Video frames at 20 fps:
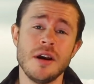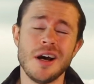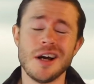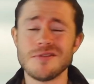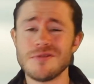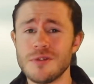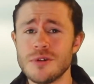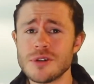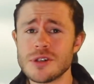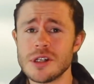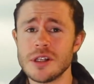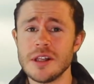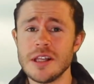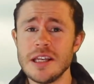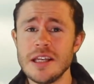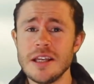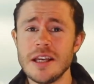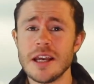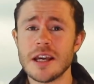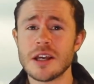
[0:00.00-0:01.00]

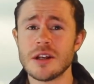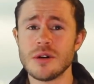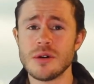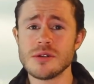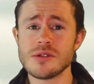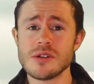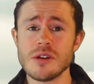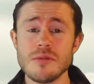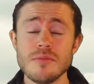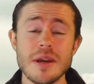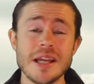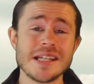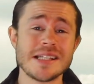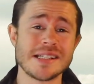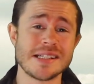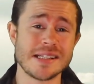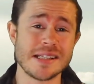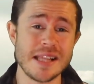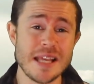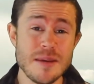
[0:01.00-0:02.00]
Unfortunately, it can also make
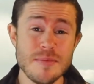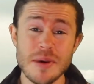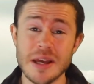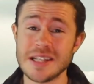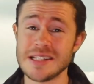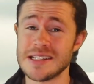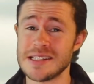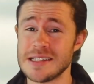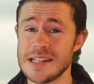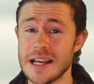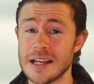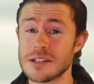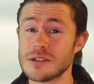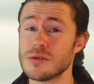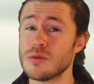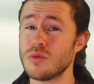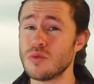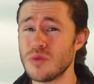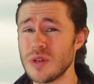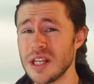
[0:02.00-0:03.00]
sleep and
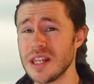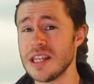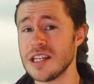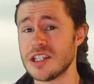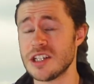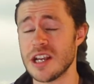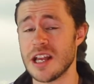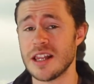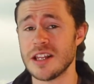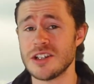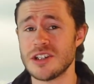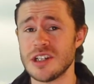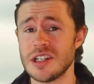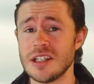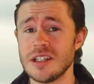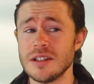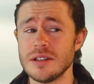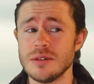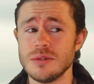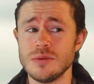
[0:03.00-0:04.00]
sex really
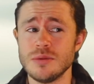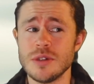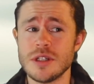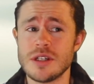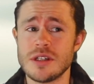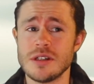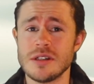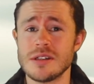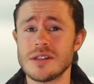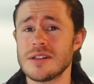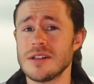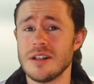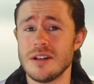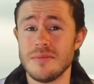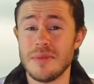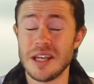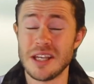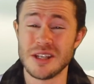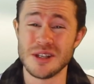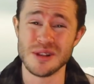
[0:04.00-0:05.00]
challenging, which is going to
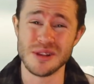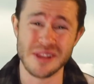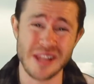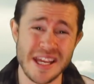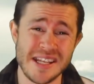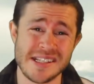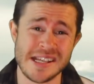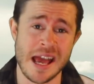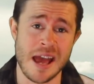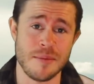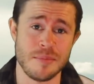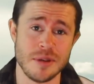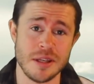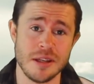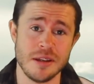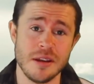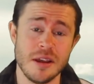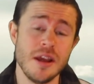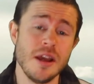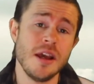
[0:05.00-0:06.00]
make you less
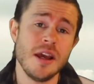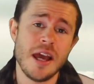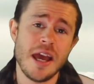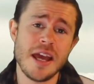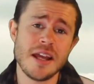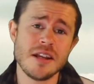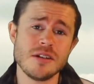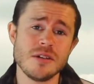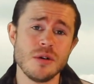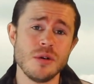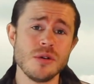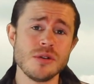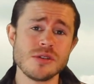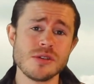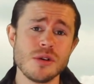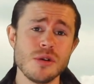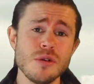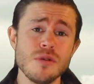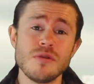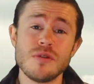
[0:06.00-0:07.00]
happy. And
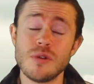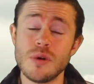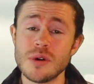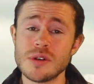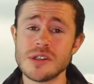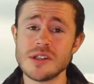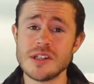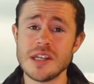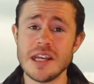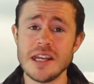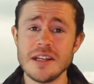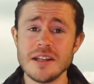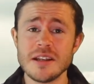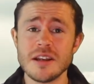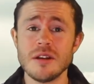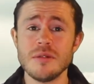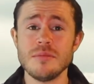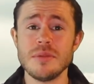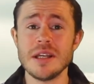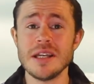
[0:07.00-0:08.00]
also, fluoxetine
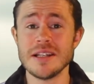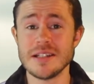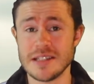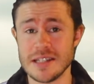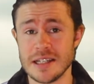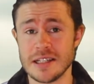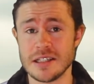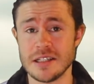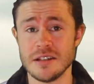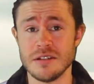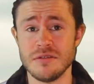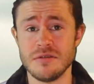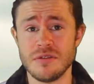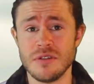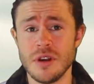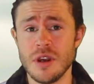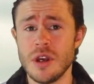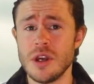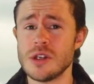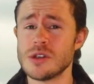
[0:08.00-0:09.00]
can be addictive,
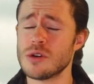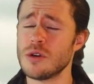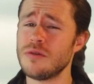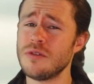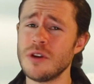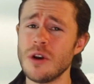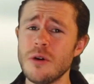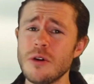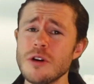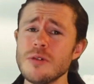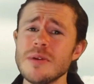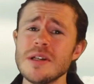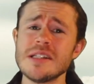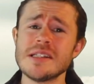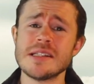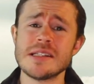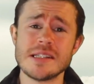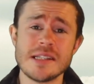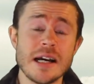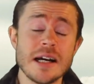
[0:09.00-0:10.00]
so if you don't want to be
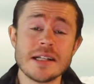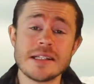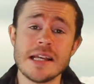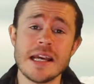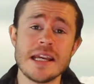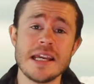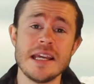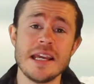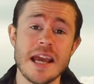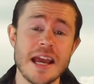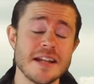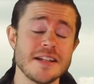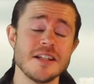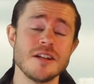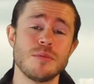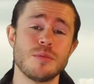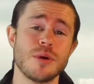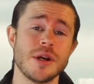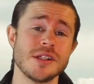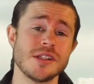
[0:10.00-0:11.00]
stuck taking
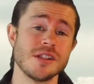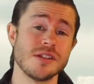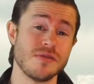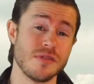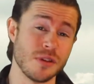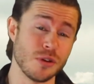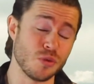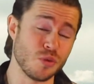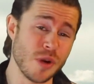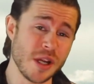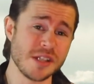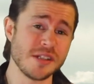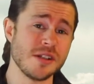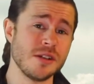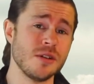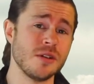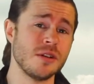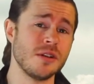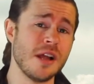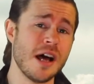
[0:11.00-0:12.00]
antidepressants for the rest of
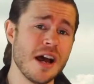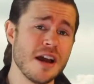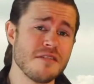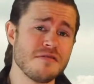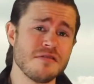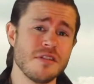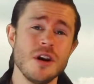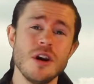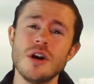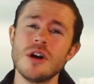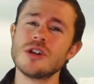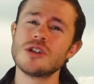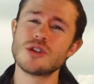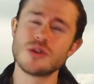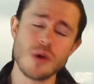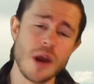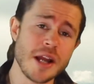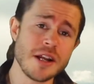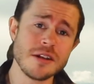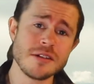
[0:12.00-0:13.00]
your life,
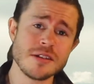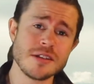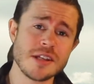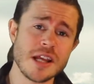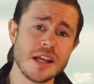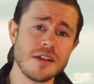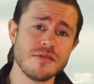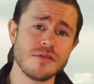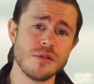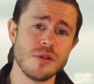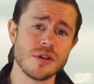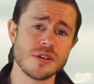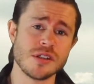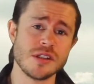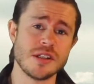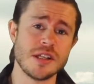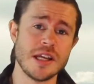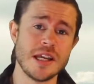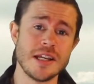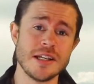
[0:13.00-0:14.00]
try not to take
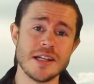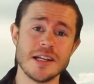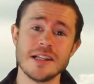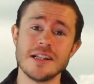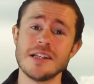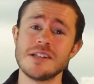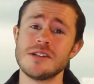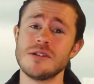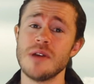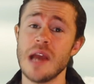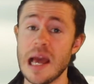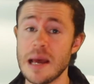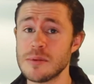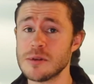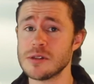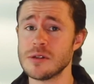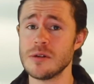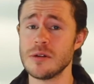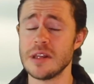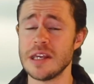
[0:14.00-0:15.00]
fluoxetine unless you
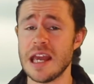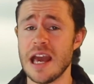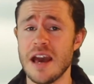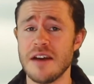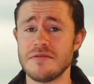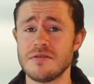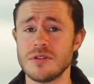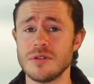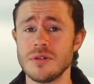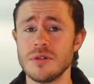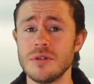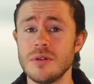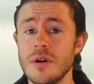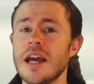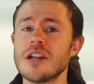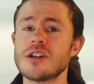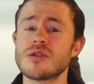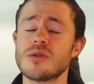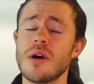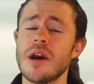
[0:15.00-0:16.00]
absolutely have to,
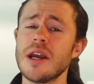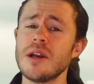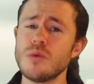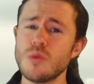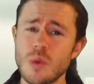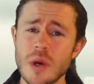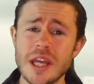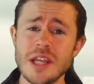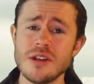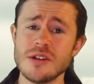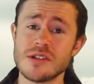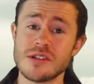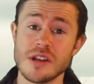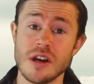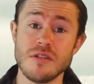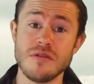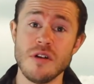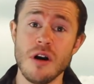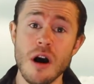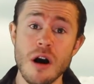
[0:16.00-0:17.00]
and try and wean
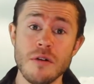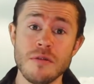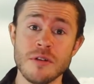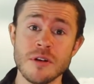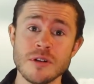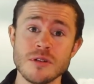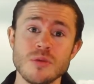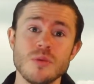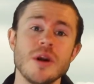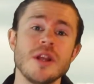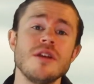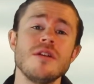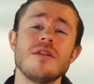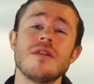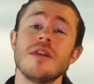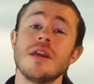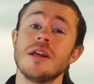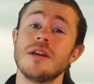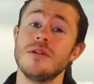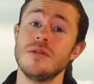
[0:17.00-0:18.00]
yourself off it when you
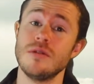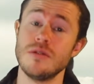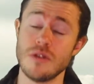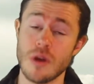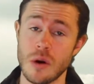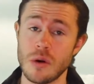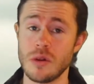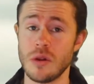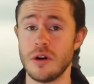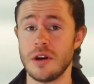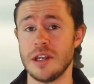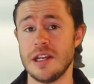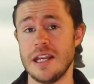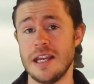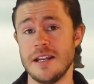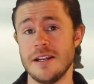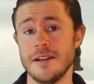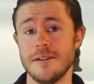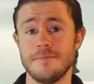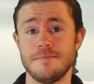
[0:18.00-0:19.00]
think you no longer
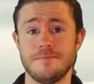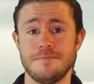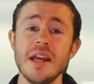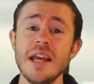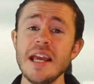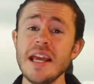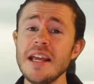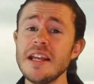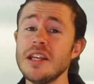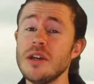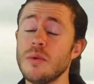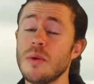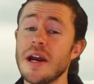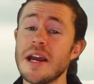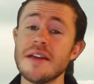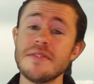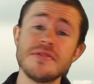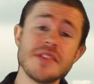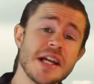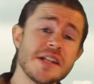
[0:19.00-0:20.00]
need it.
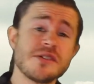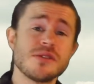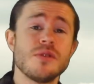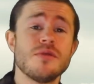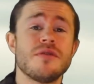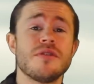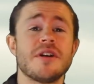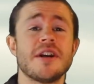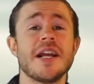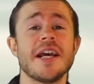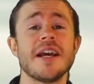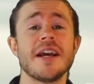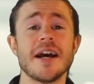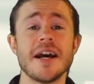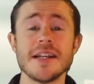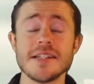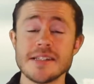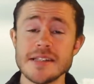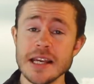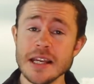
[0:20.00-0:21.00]
Anyway, that's all for today
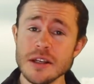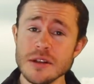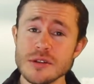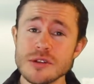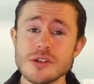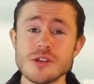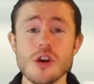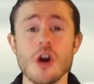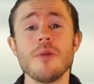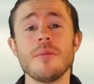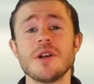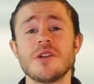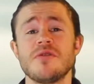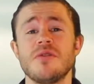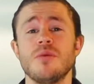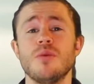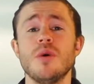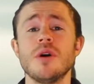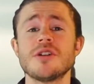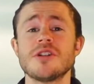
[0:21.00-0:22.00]
guys. Thank you so much
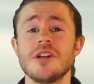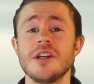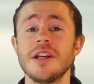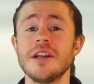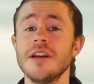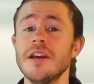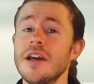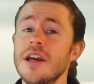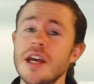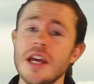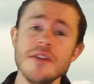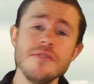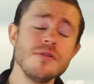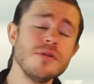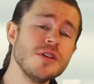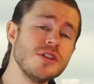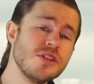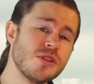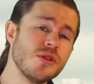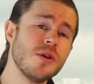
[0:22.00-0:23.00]
for watching. If
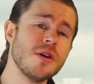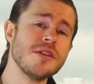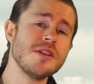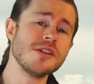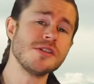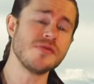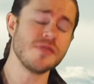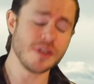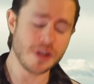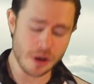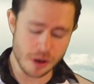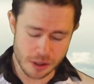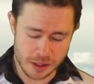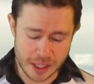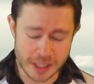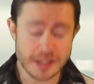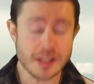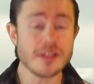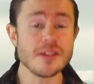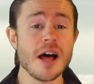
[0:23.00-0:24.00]
you enjoyed this video,
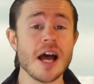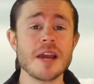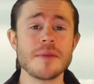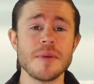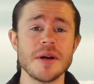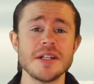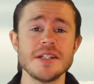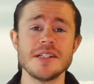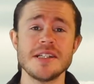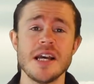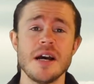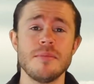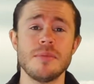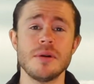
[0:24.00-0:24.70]
click the like button down